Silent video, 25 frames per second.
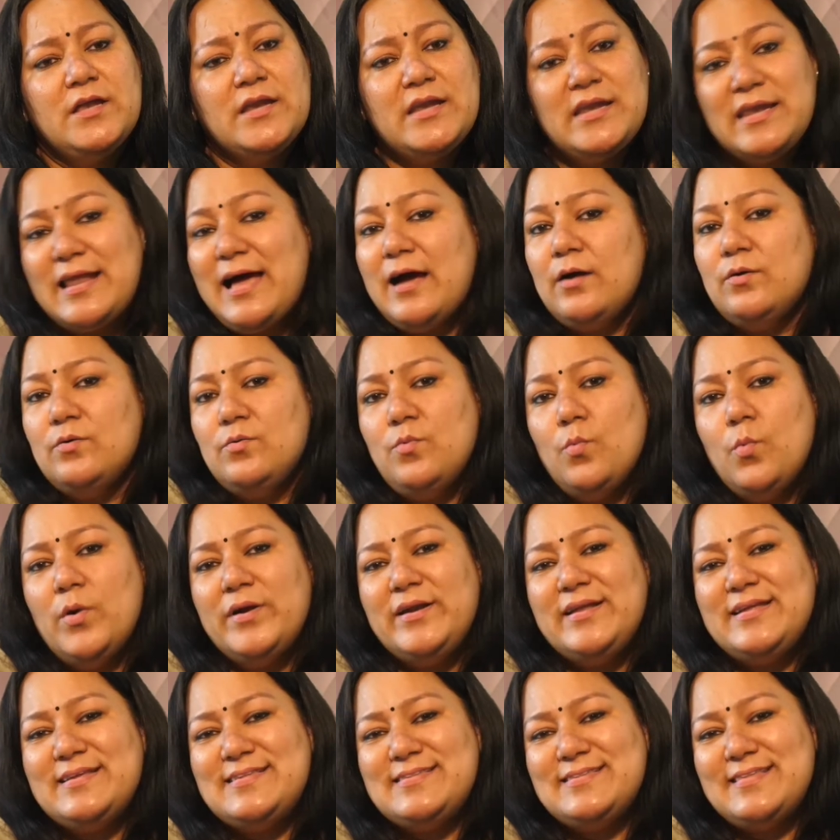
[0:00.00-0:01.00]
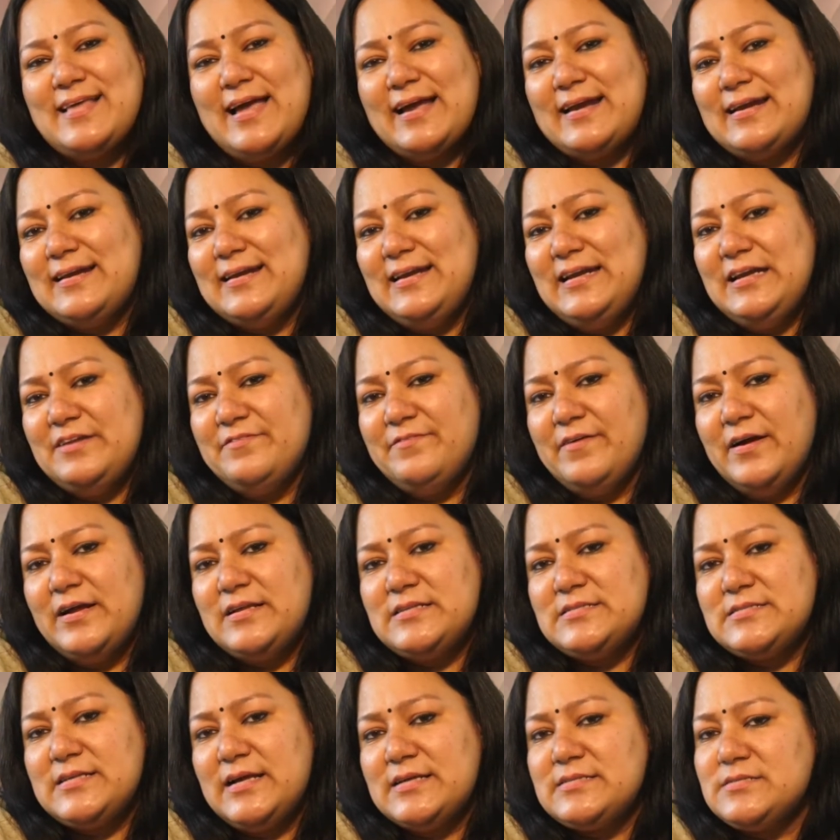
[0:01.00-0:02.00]
Now, what exactly
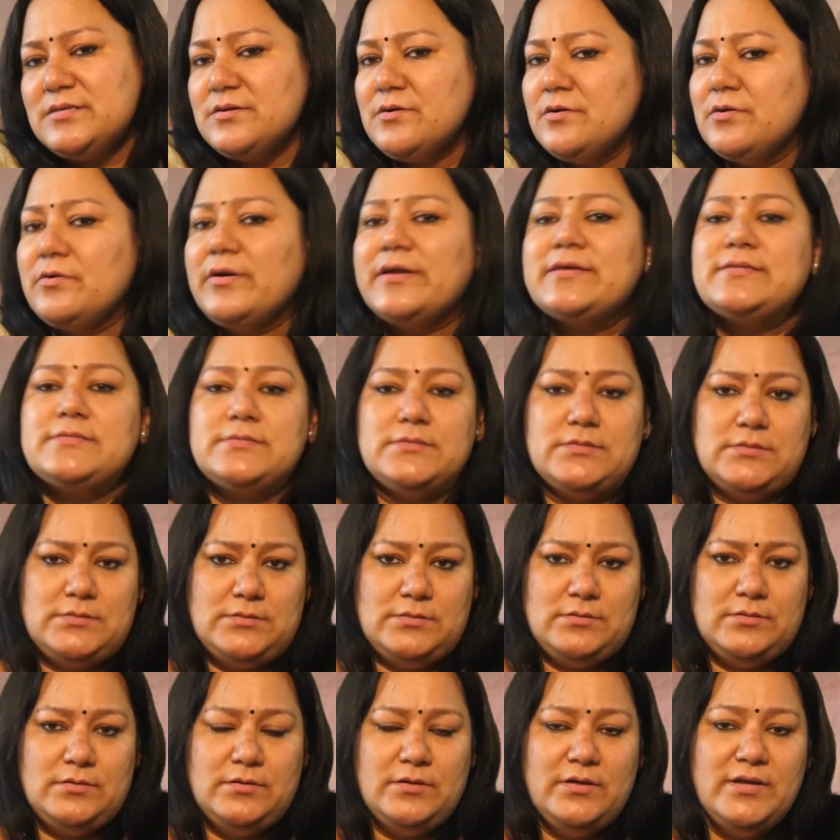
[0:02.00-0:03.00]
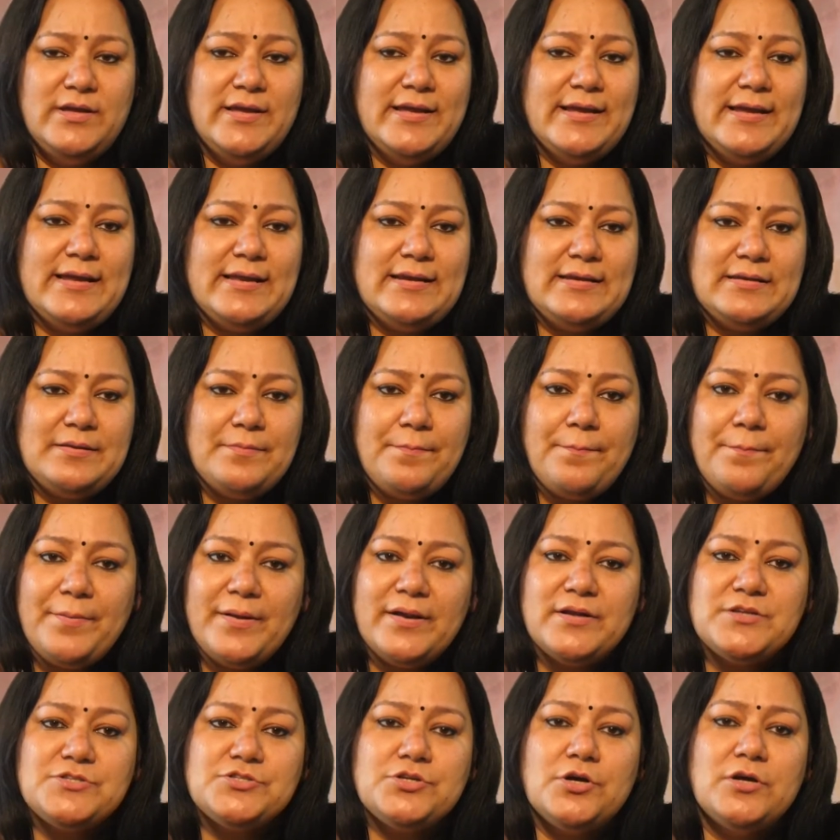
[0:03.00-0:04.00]
defines as a crisis? It
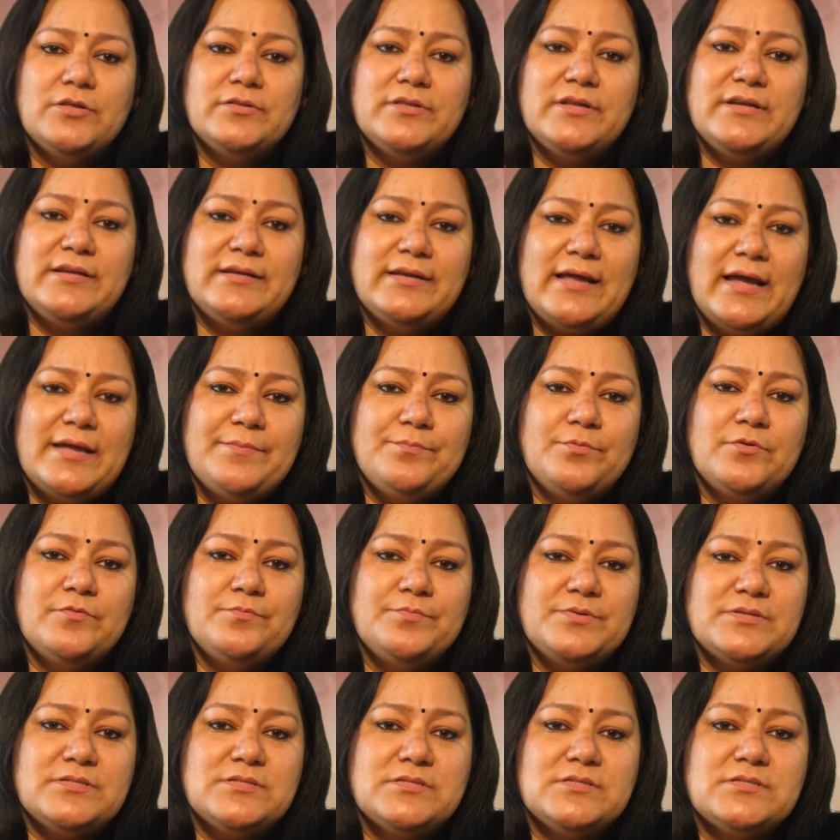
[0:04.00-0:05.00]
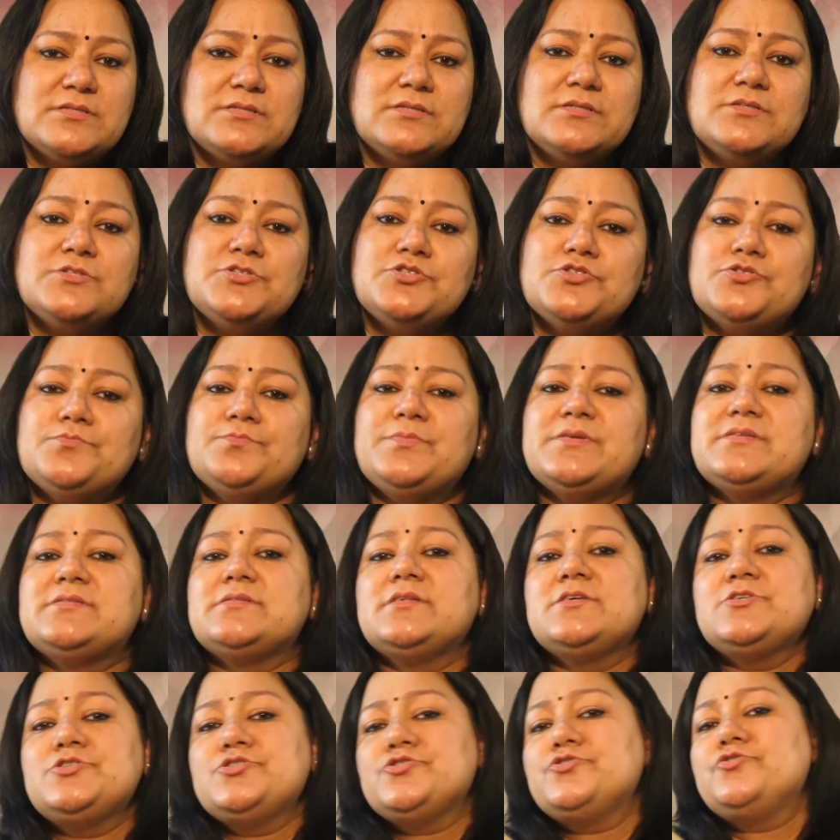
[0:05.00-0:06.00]
depends on the type of businesses
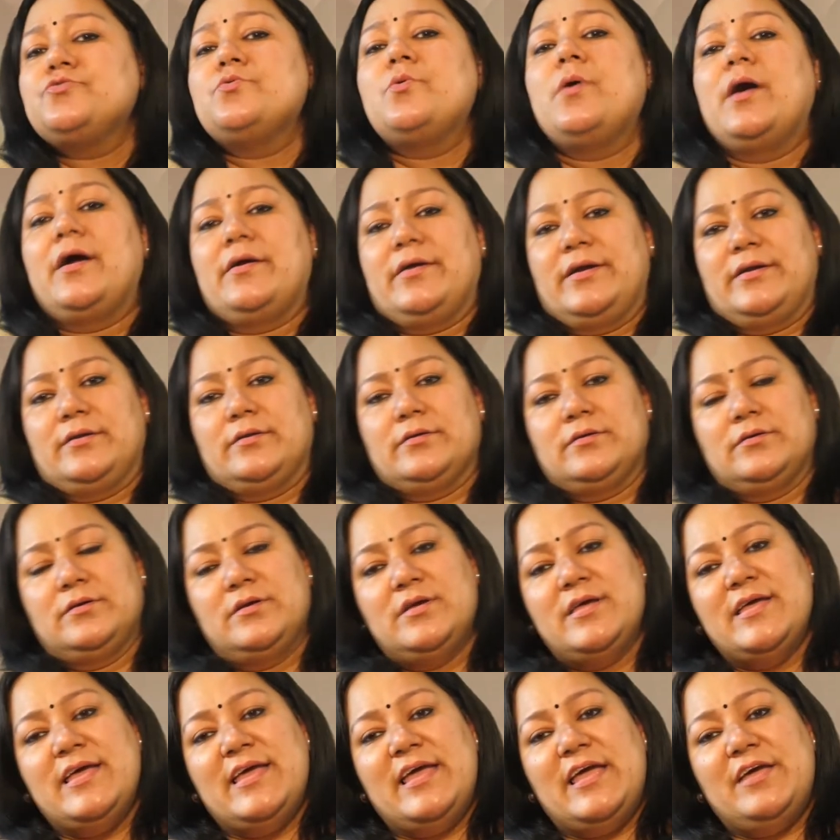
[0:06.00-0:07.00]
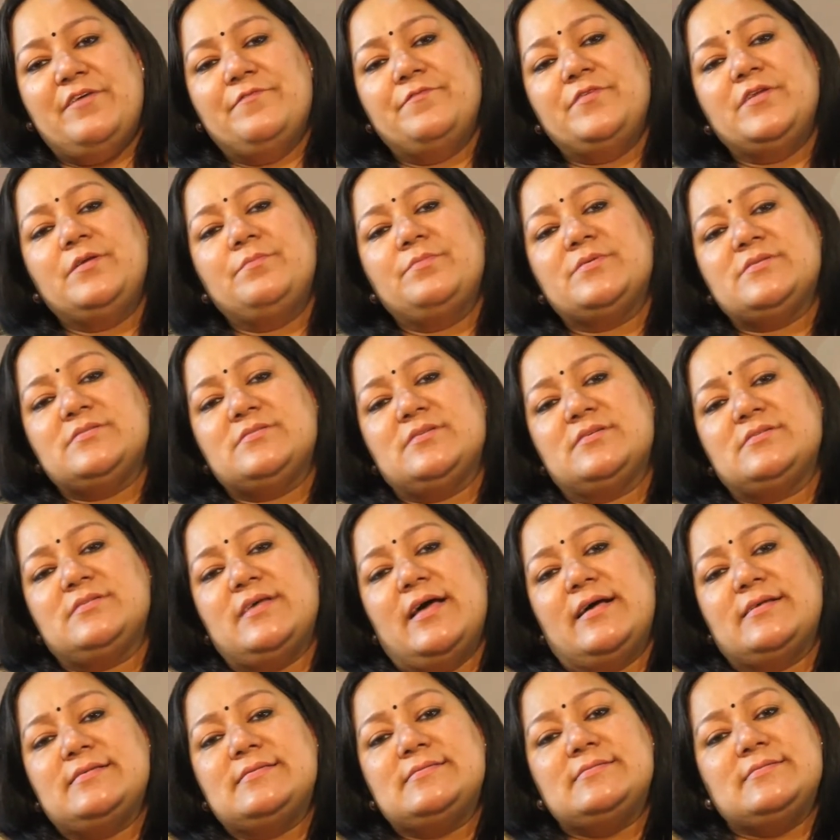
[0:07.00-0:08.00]
business you are in. Every business
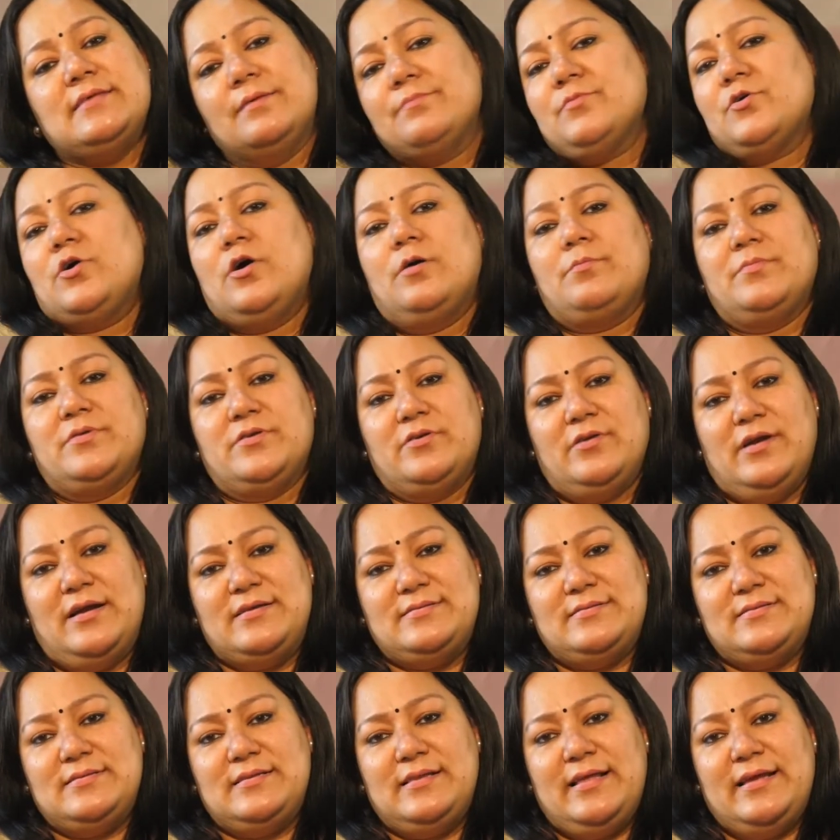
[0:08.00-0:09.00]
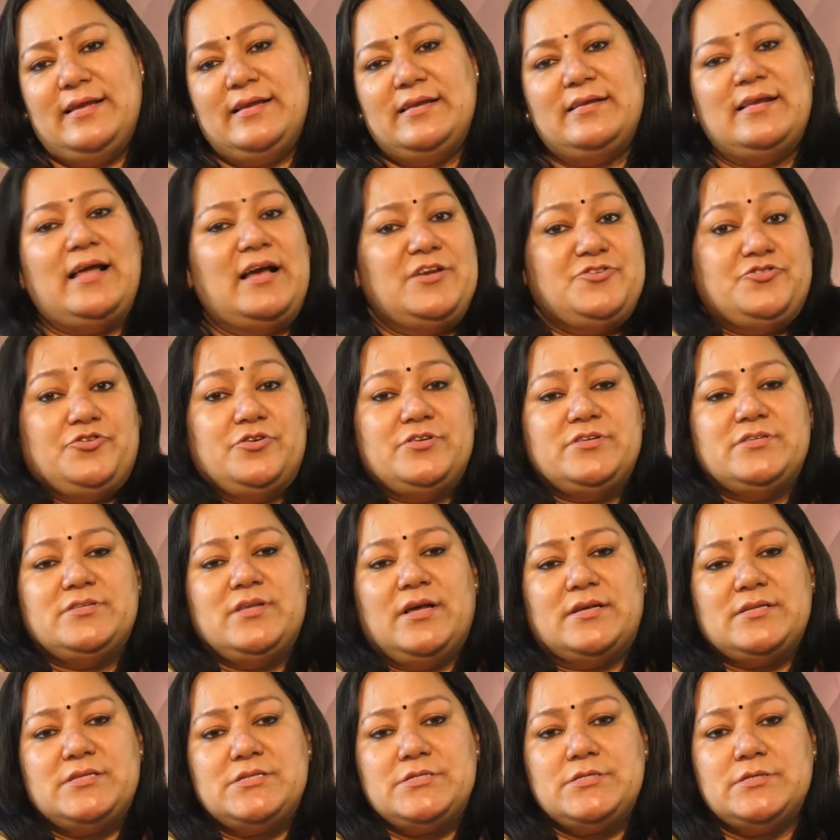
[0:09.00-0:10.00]
has some common crisis like natural
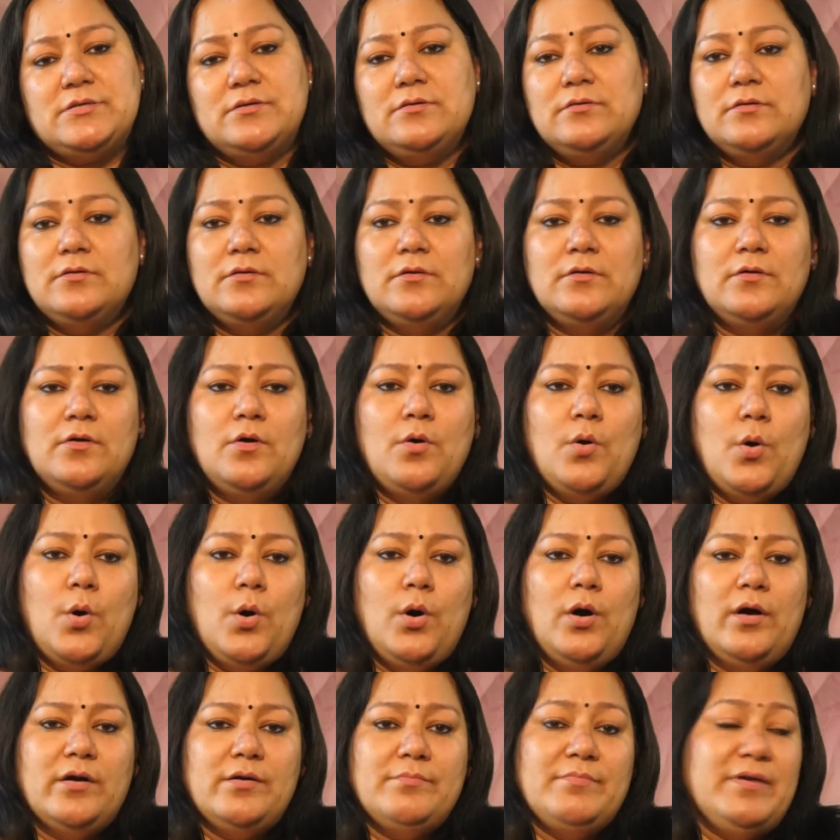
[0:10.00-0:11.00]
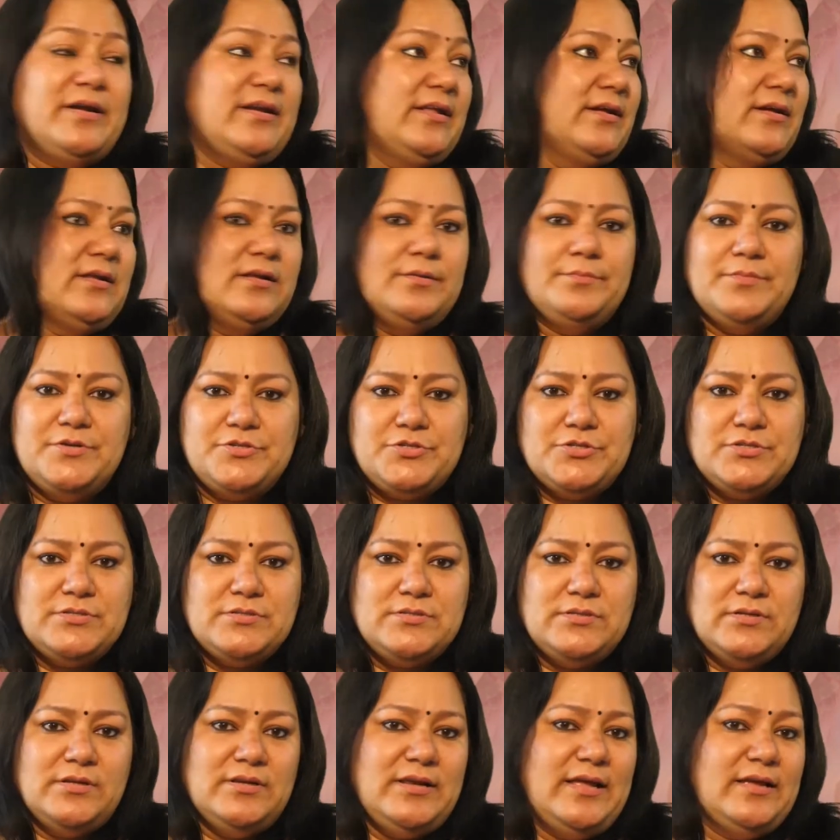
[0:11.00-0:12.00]
disaster or medical
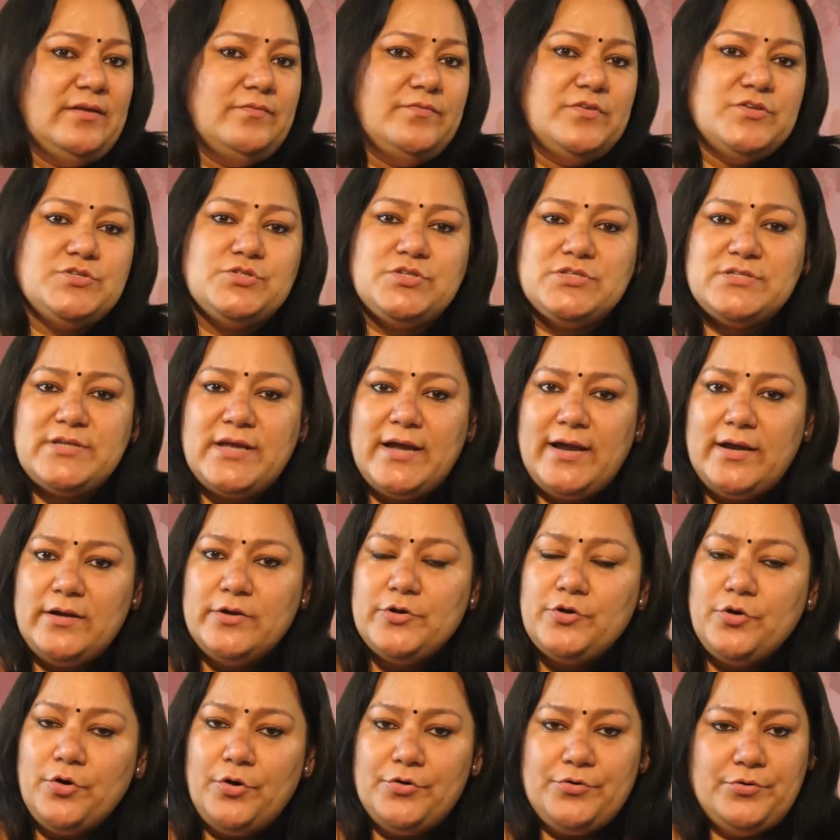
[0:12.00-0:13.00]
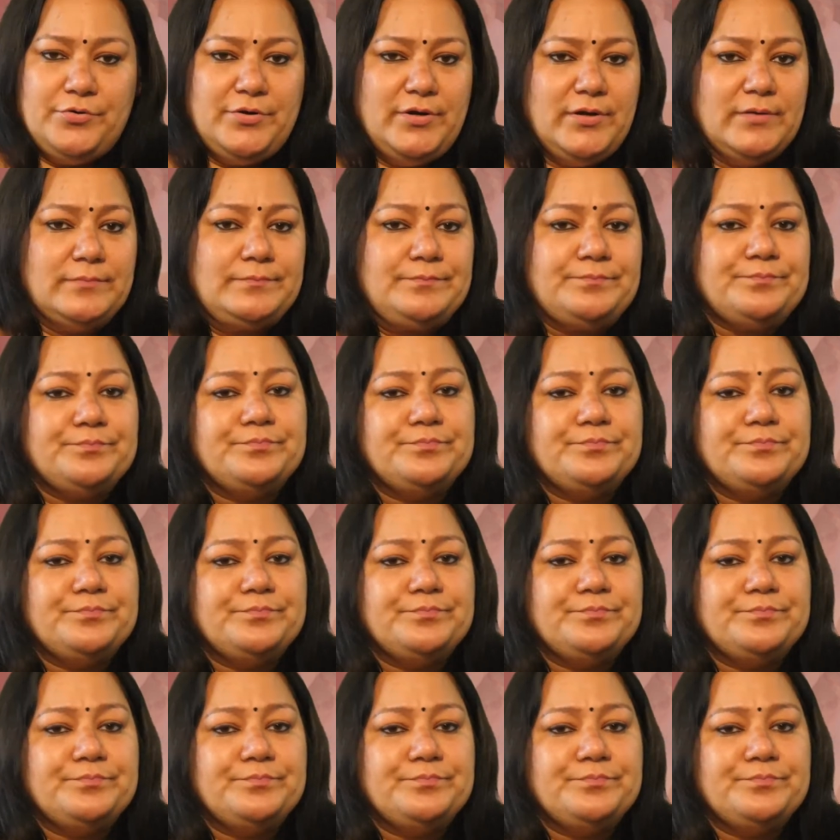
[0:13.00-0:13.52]
emergency like we just had corona.